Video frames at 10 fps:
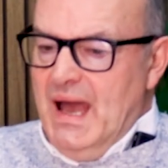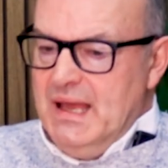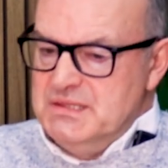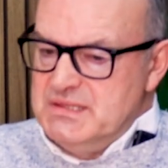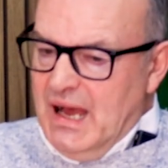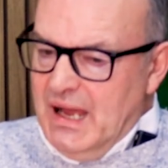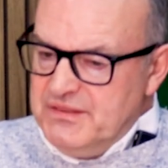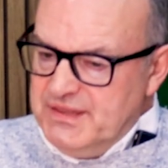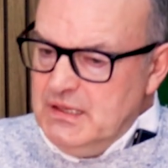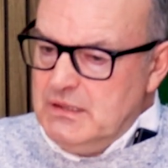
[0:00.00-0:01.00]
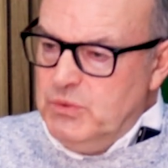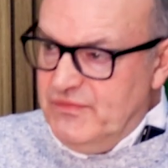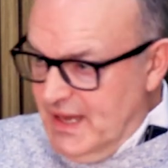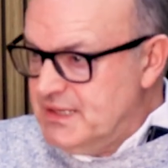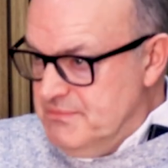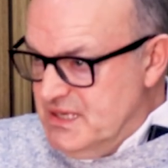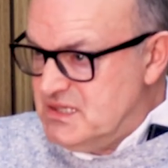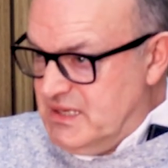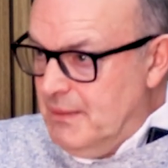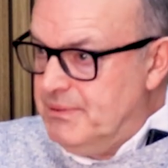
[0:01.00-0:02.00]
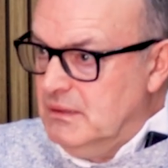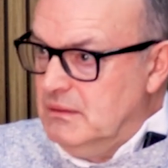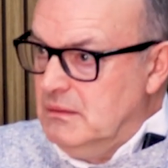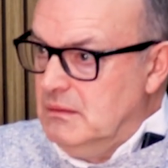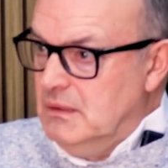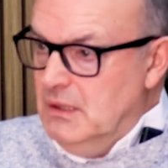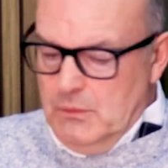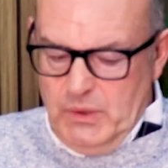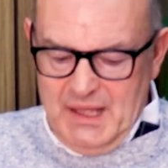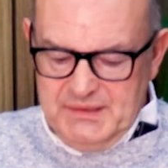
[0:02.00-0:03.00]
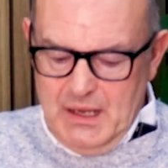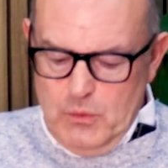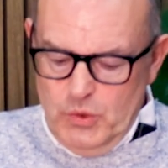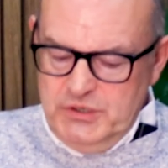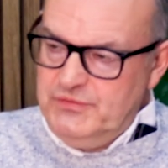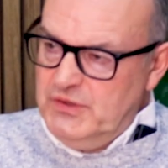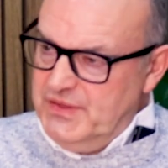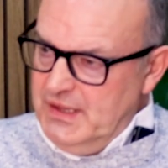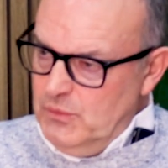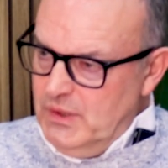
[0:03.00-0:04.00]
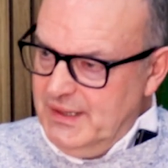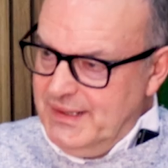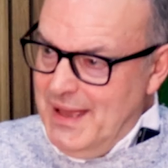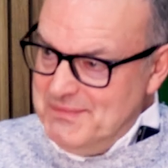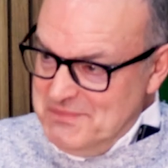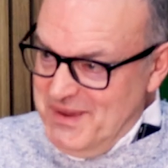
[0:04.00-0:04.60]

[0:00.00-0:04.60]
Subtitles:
And I think we've had a misstep. We had that wonderful thing where Kemi